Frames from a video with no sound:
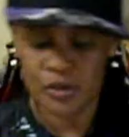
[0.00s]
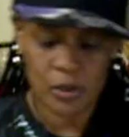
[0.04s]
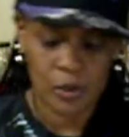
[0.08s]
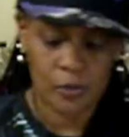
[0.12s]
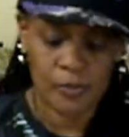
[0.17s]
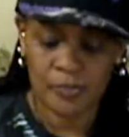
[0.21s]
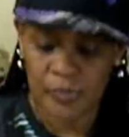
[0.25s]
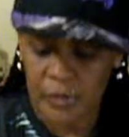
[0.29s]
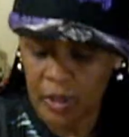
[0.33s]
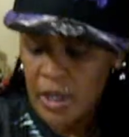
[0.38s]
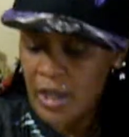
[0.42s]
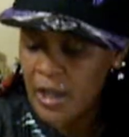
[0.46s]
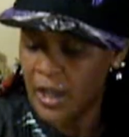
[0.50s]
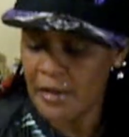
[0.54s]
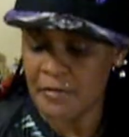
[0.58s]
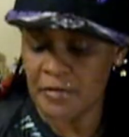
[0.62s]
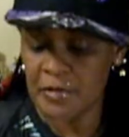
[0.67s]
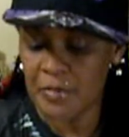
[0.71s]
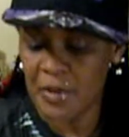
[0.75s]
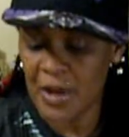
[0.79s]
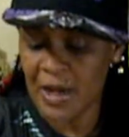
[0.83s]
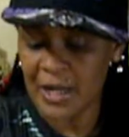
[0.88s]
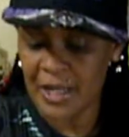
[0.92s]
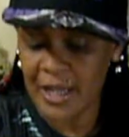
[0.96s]
So
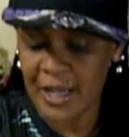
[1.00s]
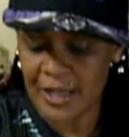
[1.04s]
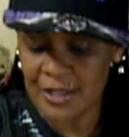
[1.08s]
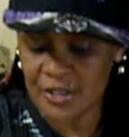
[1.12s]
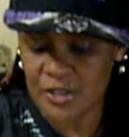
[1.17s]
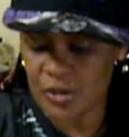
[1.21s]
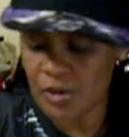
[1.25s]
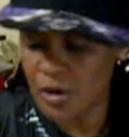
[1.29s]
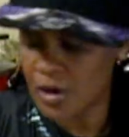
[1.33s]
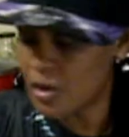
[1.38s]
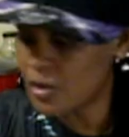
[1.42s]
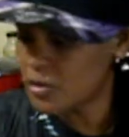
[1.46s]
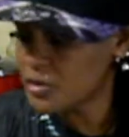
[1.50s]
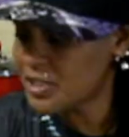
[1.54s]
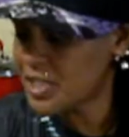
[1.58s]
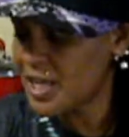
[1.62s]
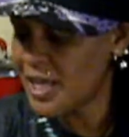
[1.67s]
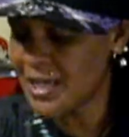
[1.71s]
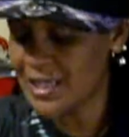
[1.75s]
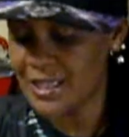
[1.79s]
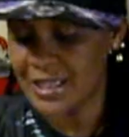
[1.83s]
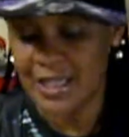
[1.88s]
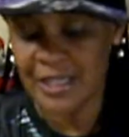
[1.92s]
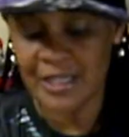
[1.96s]
everybody has their own
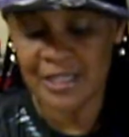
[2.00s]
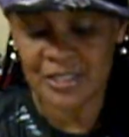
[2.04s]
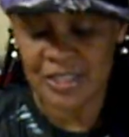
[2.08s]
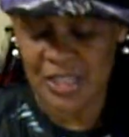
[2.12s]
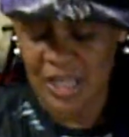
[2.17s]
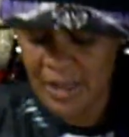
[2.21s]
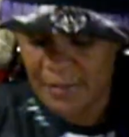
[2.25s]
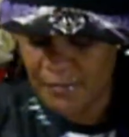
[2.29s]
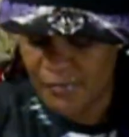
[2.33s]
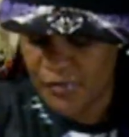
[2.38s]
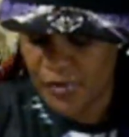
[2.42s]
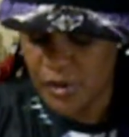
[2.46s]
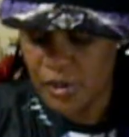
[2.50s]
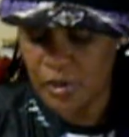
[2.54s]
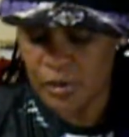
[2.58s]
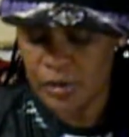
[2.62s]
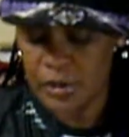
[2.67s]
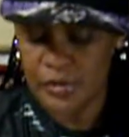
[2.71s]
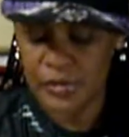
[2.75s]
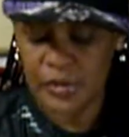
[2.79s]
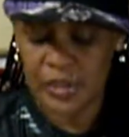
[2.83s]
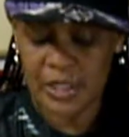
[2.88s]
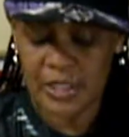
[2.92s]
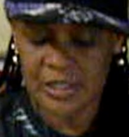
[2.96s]
techniques. I'm
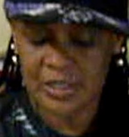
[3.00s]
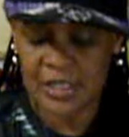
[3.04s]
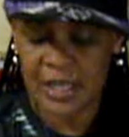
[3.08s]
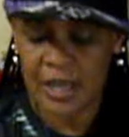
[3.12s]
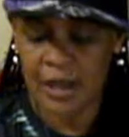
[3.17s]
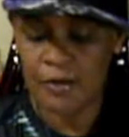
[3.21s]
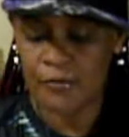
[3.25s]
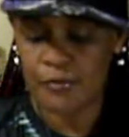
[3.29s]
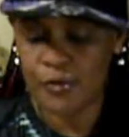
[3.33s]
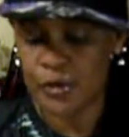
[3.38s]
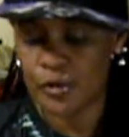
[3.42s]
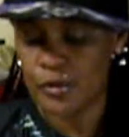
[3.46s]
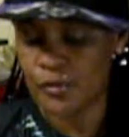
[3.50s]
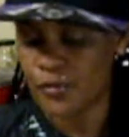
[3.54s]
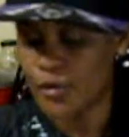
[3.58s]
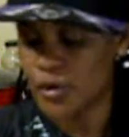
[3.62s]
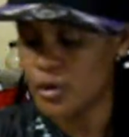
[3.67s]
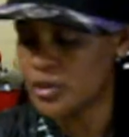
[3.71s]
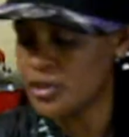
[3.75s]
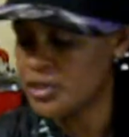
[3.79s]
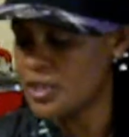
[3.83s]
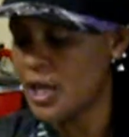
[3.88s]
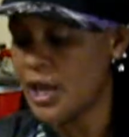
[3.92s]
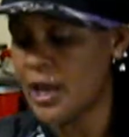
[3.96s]
figuring things out for the
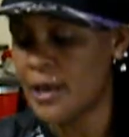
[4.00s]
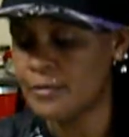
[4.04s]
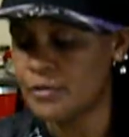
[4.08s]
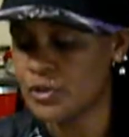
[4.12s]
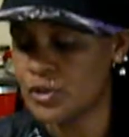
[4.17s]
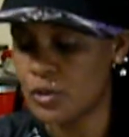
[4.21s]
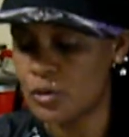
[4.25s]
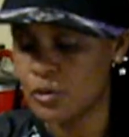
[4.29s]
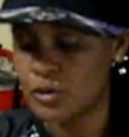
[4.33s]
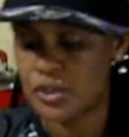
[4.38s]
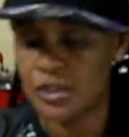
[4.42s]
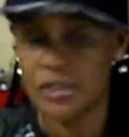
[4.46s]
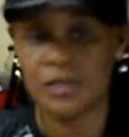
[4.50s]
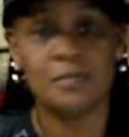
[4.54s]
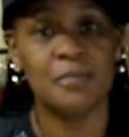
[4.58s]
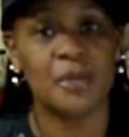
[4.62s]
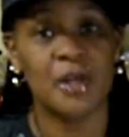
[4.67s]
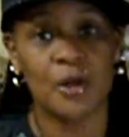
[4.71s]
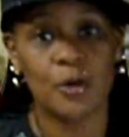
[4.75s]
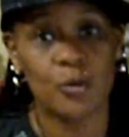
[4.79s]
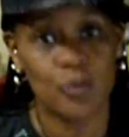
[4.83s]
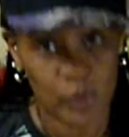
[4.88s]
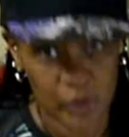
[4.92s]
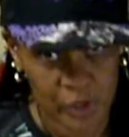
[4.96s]
first time, so just
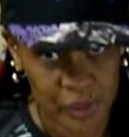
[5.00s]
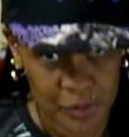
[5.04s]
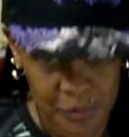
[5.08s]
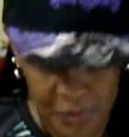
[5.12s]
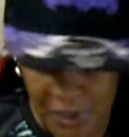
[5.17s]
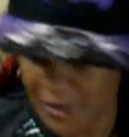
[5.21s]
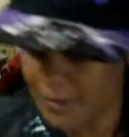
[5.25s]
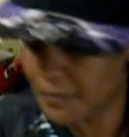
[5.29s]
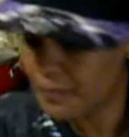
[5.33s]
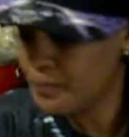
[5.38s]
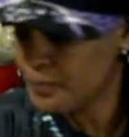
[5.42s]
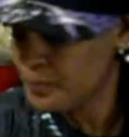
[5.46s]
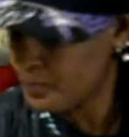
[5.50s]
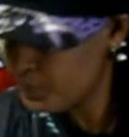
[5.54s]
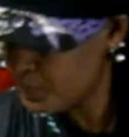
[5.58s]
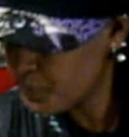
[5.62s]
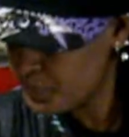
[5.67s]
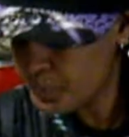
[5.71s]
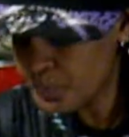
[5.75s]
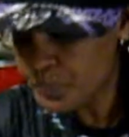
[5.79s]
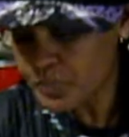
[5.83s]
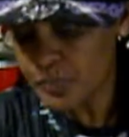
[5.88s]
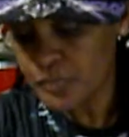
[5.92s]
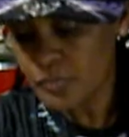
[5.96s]
bear with me.
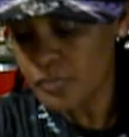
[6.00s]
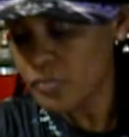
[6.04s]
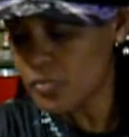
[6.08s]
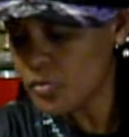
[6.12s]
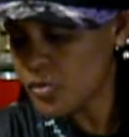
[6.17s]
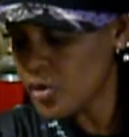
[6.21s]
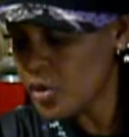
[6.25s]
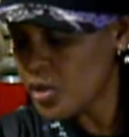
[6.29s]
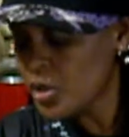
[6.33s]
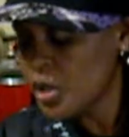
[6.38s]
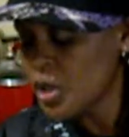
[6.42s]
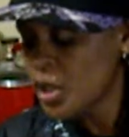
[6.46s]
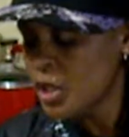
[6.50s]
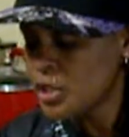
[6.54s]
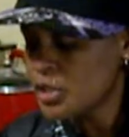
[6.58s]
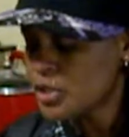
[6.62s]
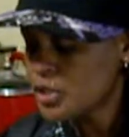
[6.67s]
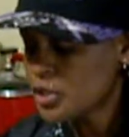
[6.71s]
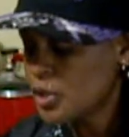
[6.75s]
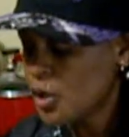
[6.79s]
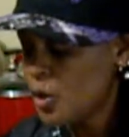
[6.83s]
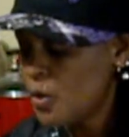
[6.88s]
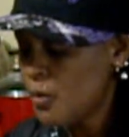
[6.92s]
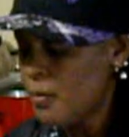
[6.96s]

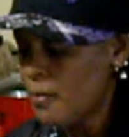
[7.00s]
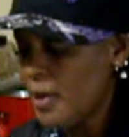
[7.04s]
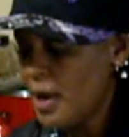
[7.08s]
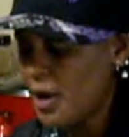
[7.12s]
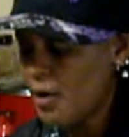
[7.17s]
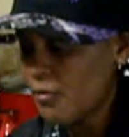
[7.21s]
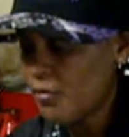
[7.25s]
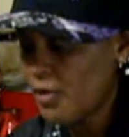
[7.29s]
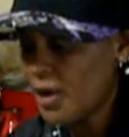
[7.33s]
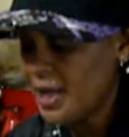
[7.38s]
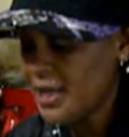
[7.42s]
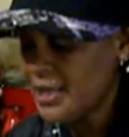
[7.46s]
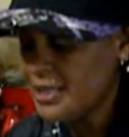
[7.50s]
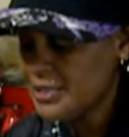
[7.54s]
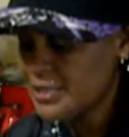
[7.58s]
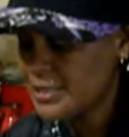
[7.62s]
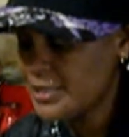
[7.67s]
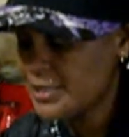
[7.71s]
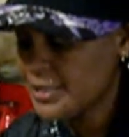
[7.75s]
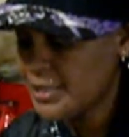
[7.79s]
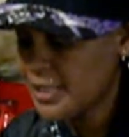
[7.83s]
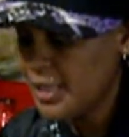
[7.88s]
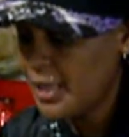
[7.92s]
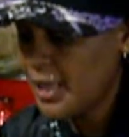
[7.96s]
So my rice
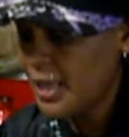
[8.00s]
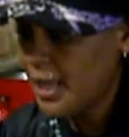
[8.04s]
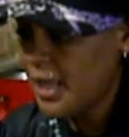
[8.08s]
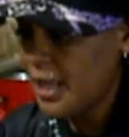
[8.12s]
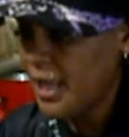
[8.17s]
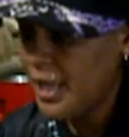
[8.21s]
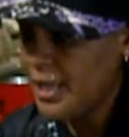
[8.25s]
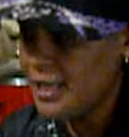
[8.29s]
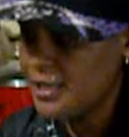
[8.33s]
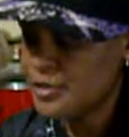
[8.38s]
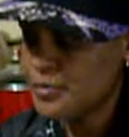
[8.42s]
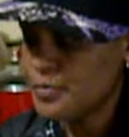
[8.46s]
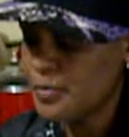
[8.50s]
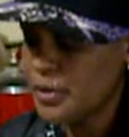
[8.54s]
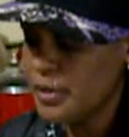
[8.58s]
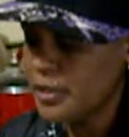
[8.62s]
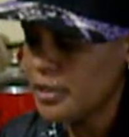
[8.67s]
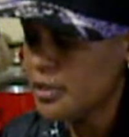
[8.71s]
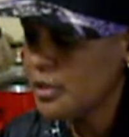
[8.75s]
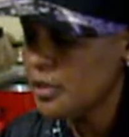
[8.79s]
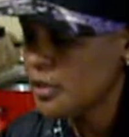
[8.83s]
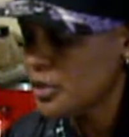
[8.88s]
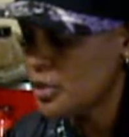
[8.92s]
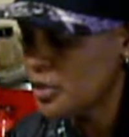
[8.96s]
has
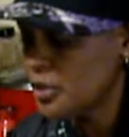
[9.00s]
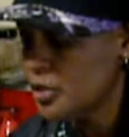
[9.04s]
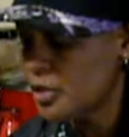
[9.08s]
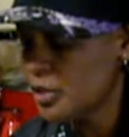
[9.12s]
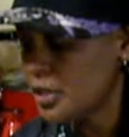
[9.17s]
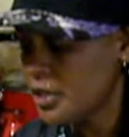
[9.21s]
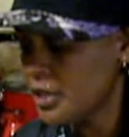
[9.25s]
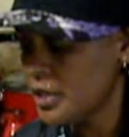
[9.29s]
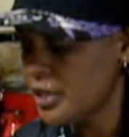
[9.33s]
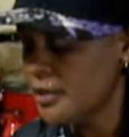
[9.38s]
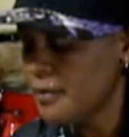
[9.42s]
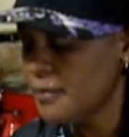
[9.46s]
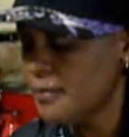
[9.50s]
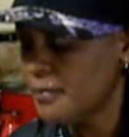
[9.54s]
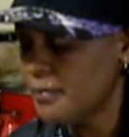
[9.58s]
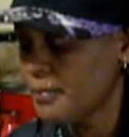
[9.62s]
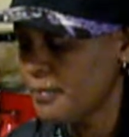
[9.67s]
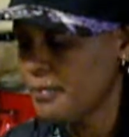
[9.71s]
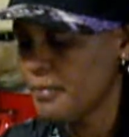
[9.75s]
been cooking.